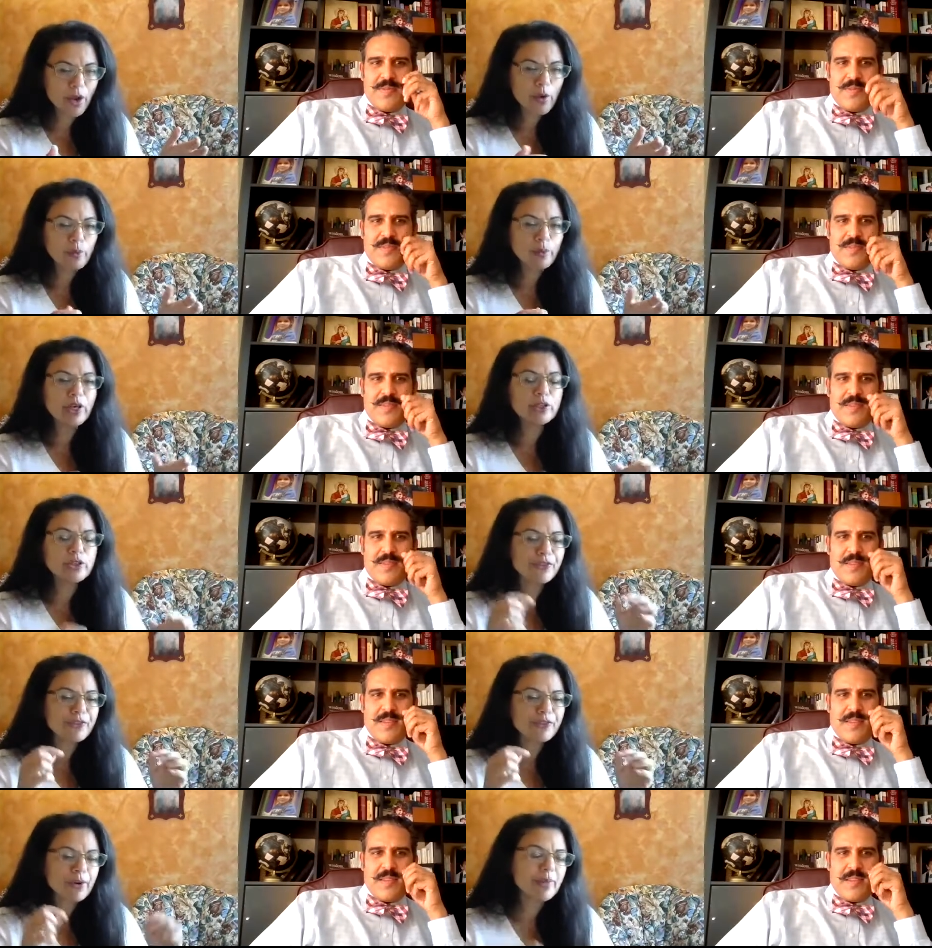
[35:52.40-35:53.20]

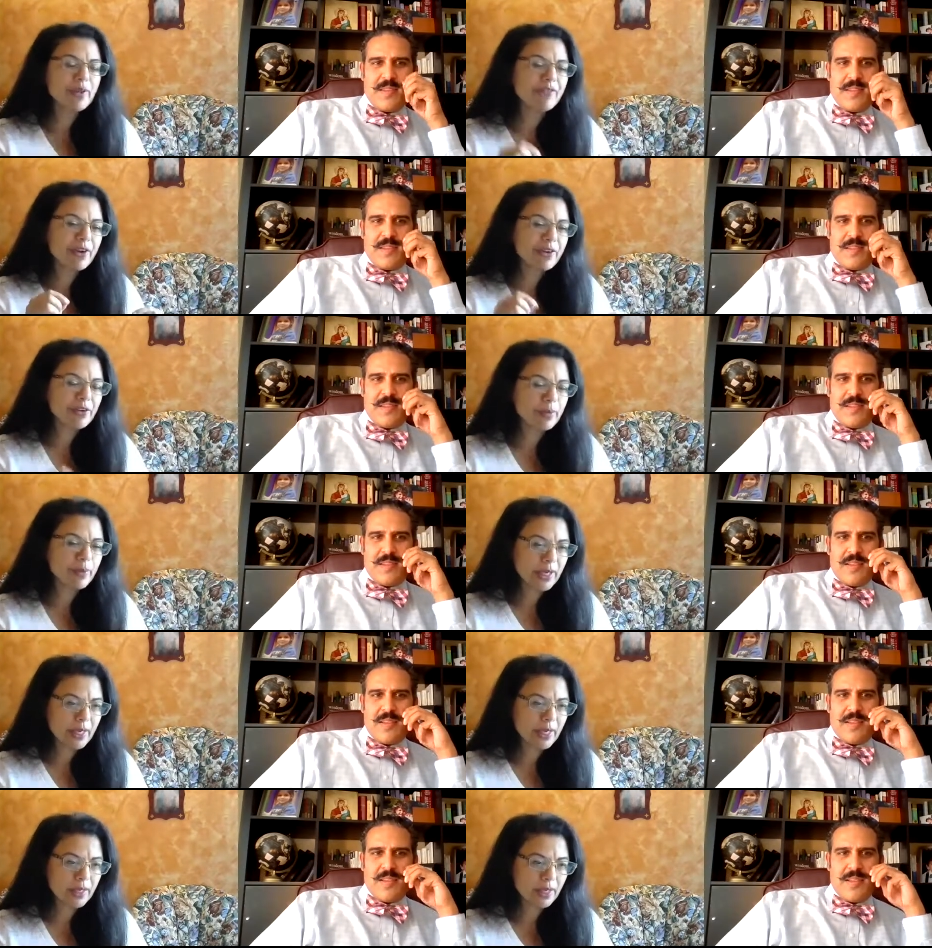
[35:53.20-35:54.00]
Speaker 1: because from the very
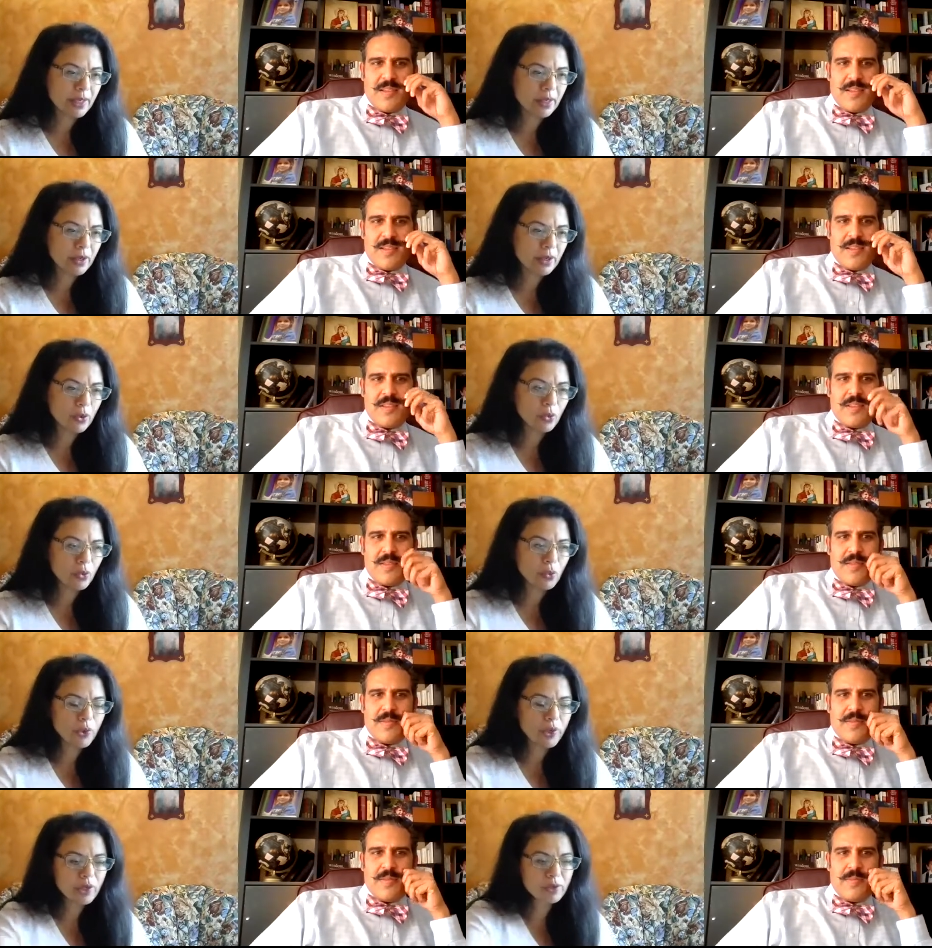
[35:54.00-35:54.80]
beginning
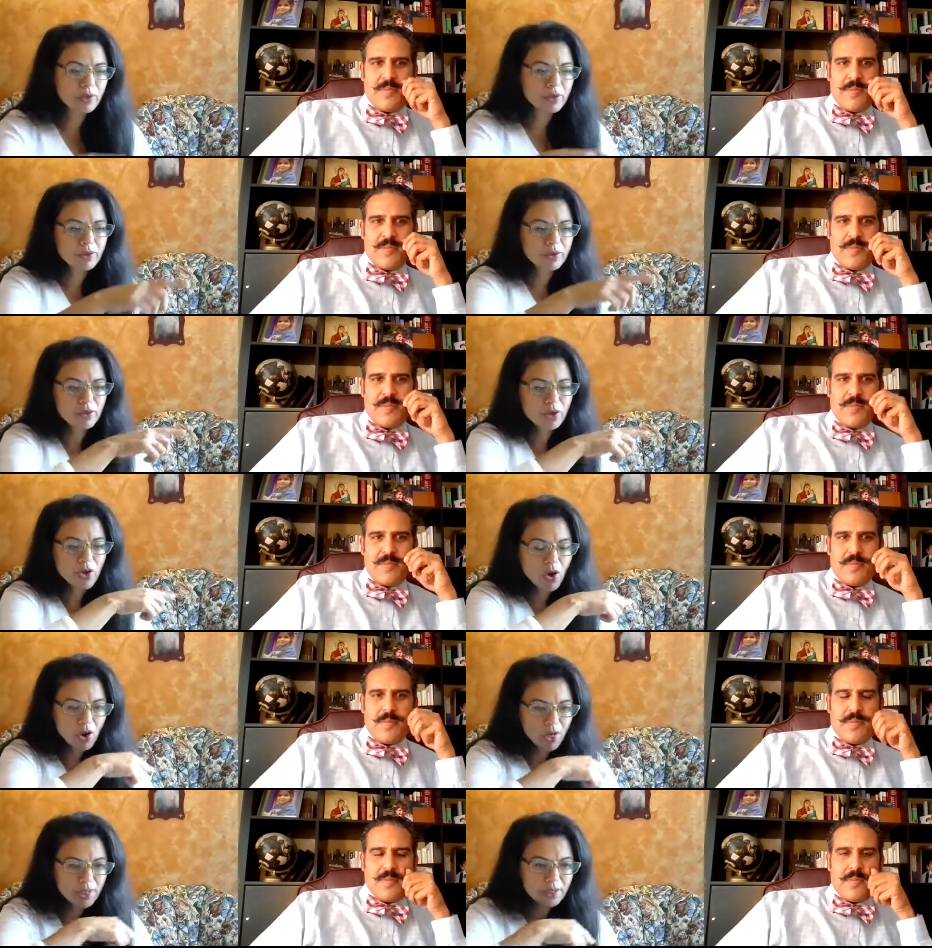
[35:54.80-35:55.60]
we're
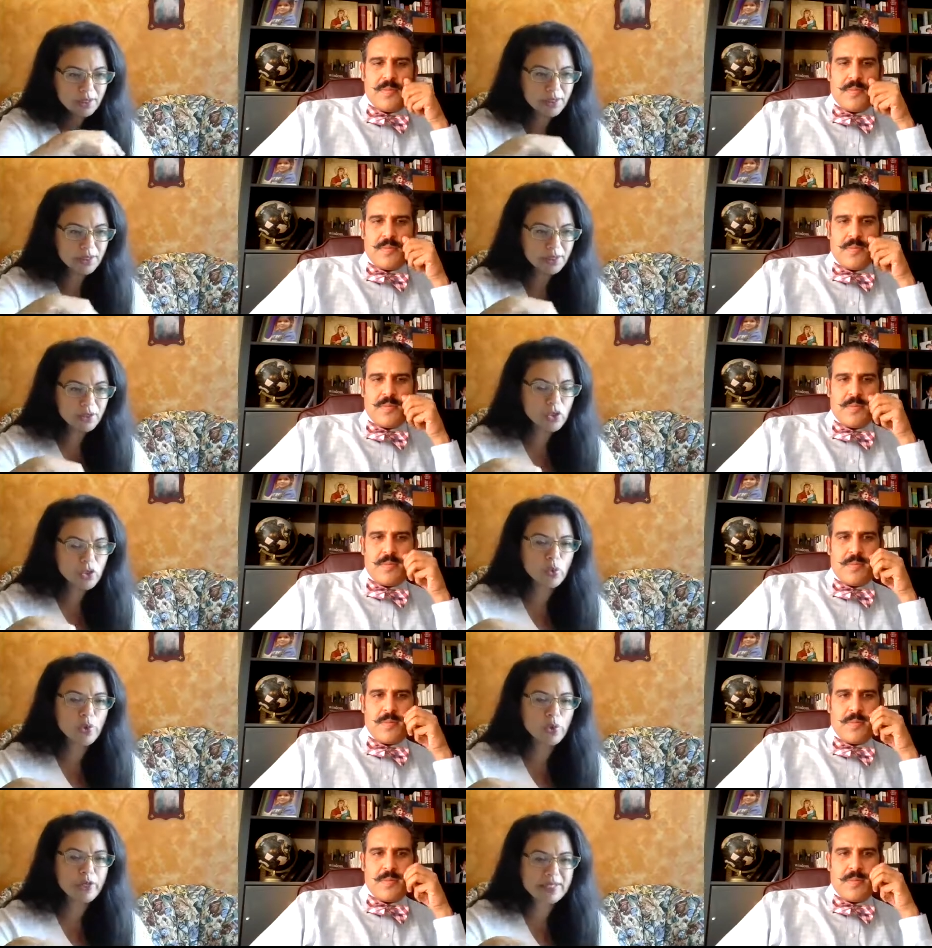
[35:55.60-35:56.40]
taught to
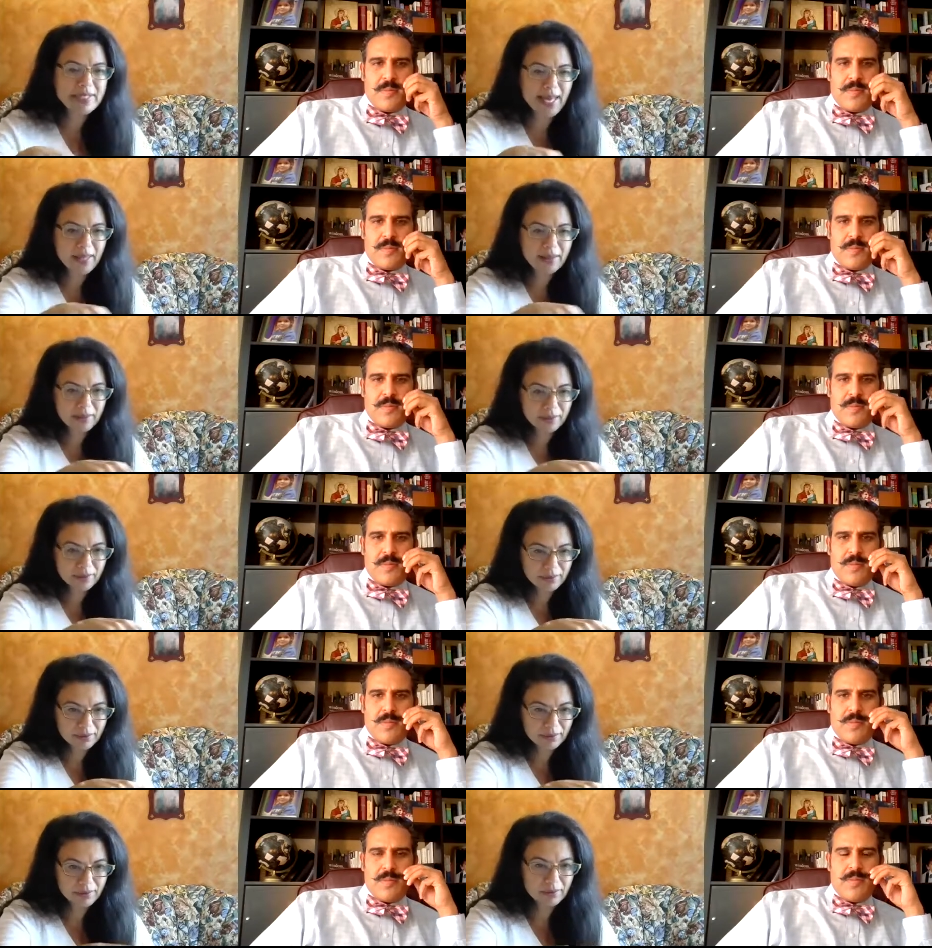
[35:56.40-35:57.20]
work together
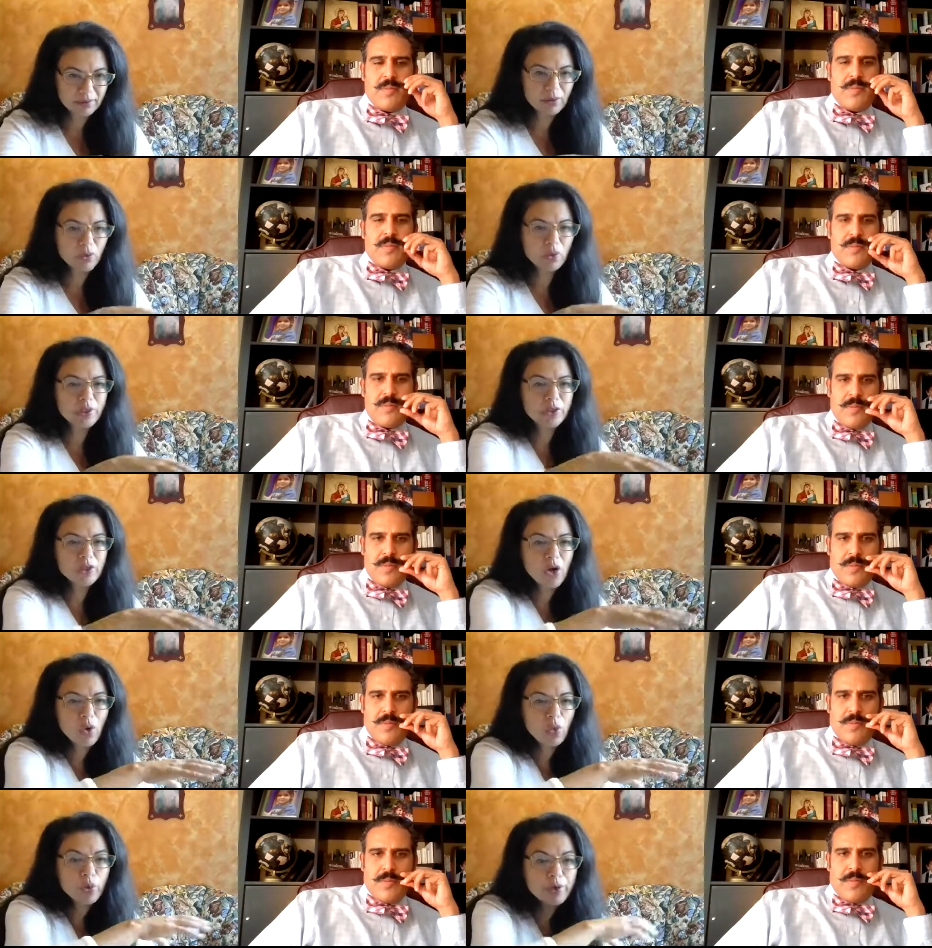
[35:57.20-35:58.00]
we're
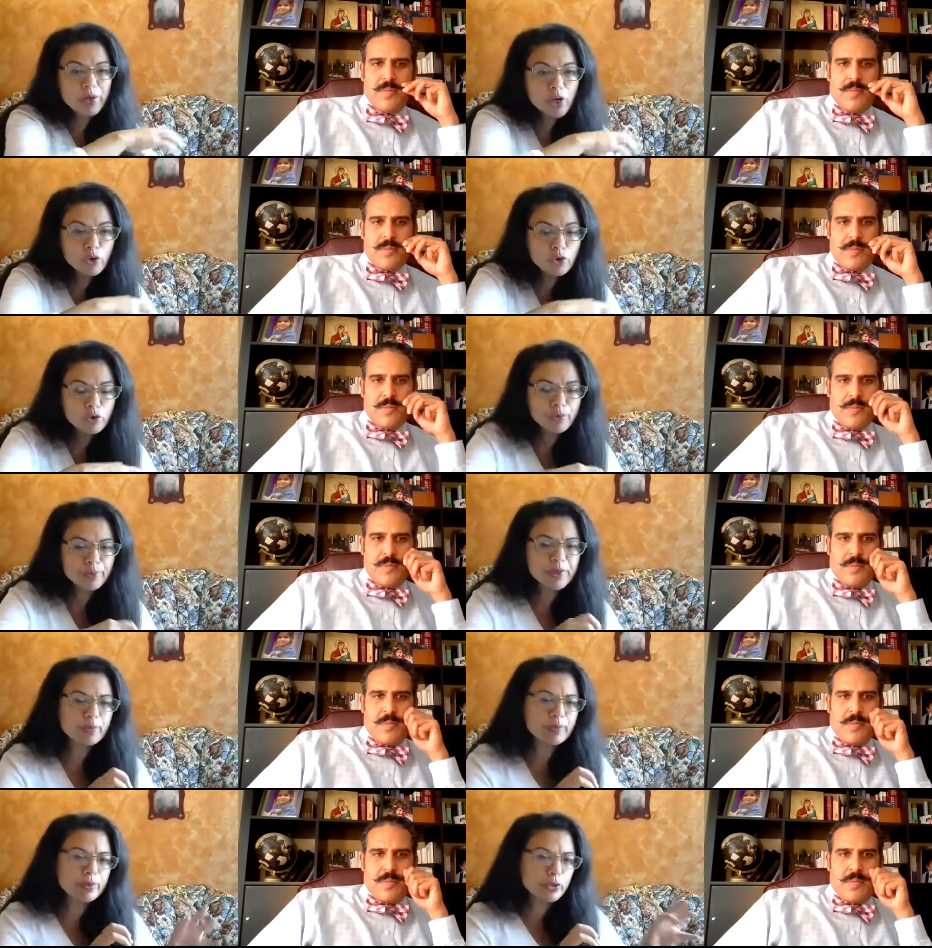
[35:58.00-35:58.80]
taught we're a group
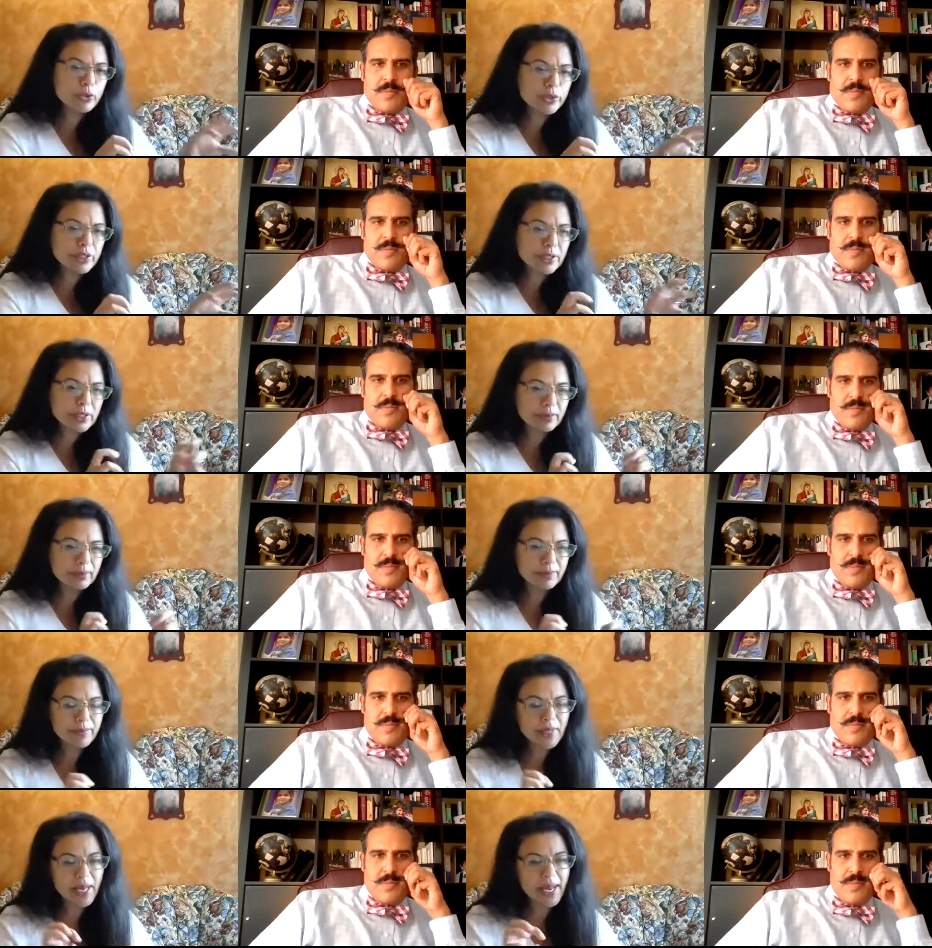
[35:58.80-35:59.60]
the blue team
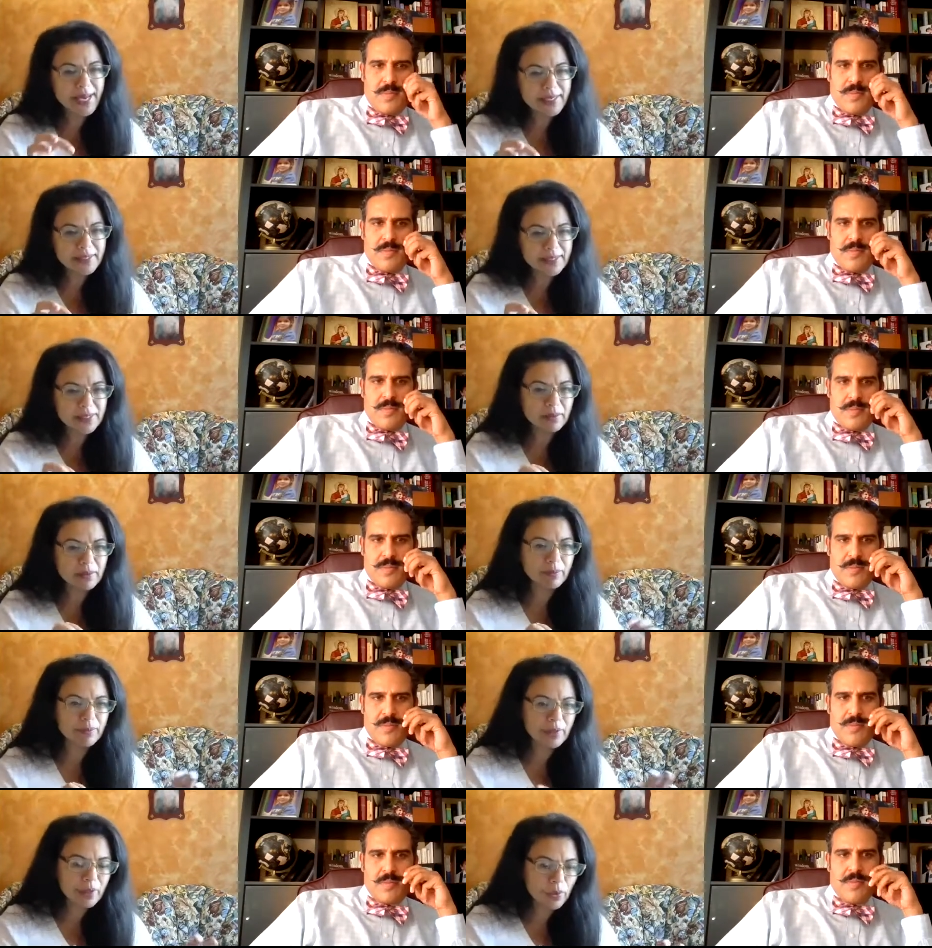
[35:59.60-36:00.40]
the A
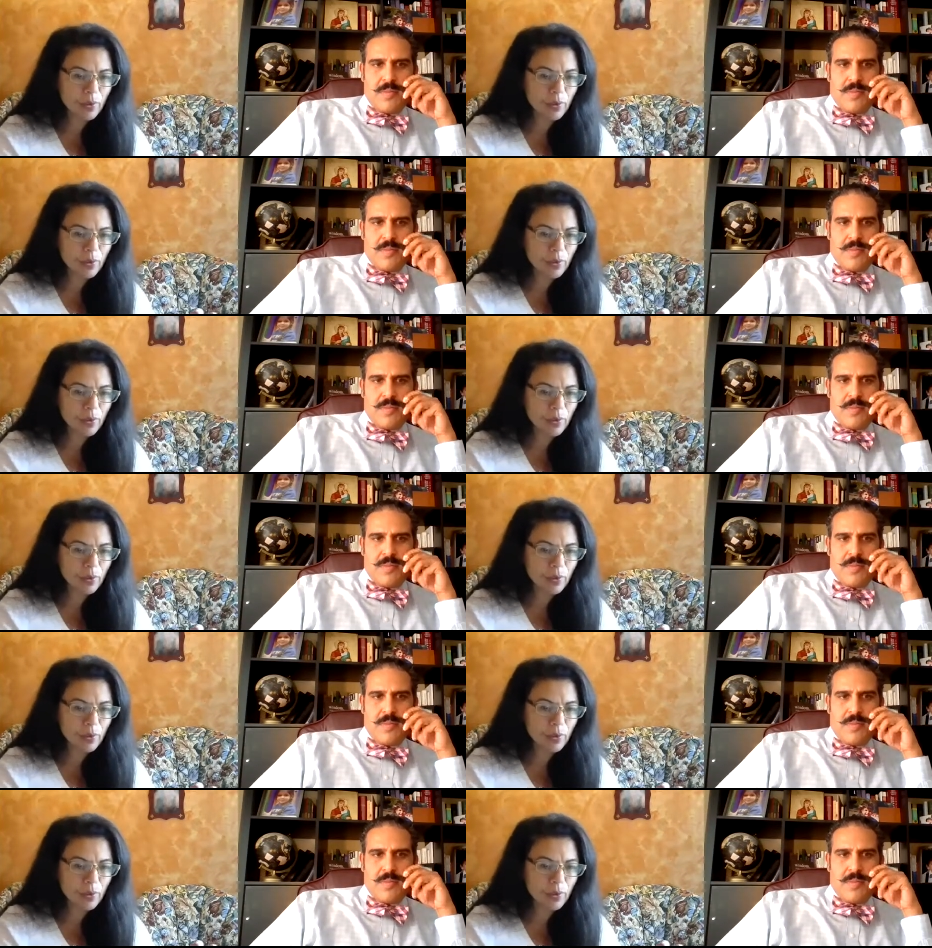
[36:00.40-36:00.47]
team the